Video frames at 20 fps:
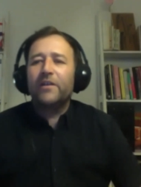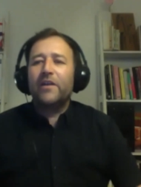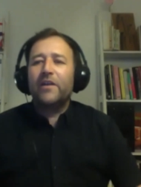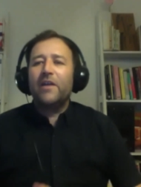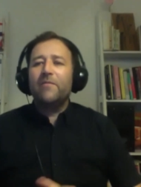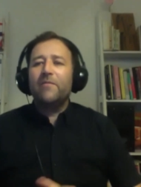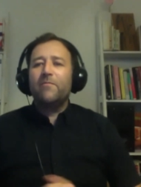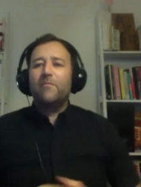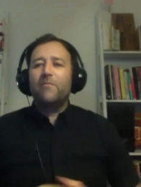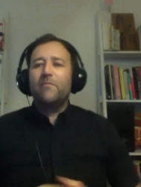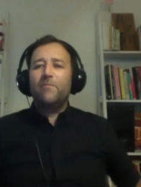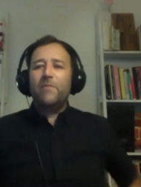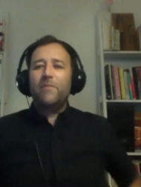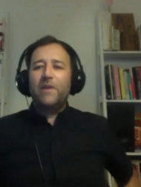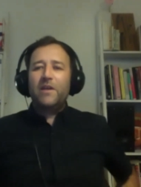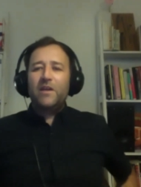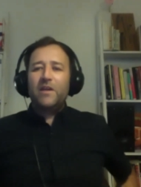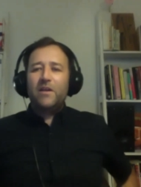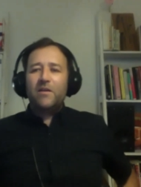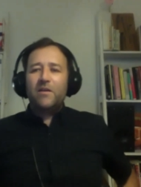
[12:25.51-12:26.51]
can
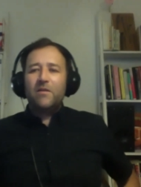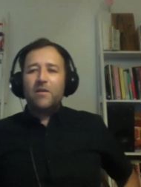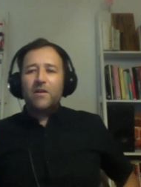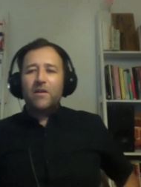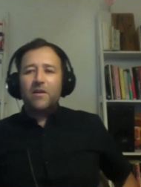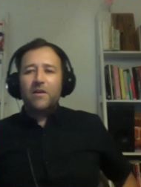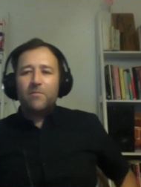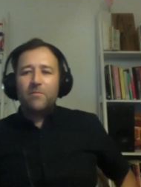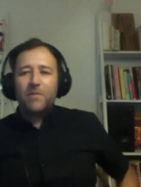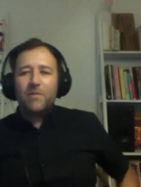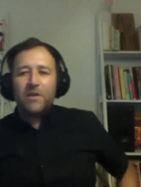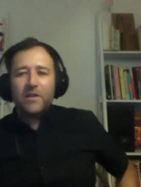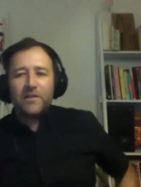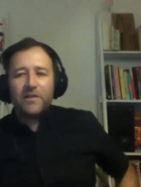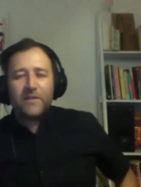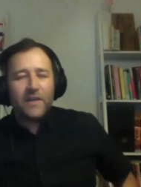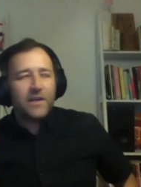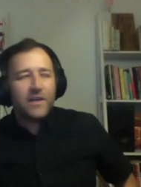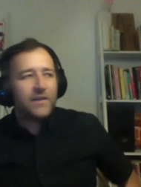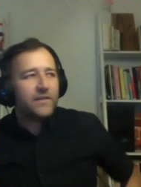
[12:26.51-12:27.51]
be uh,
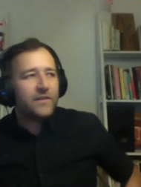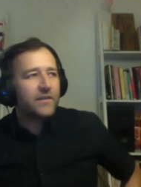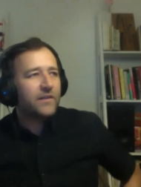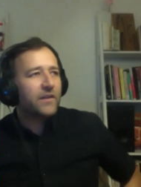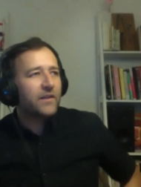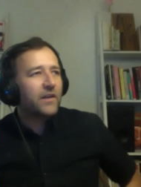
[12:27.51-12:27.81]
minimized?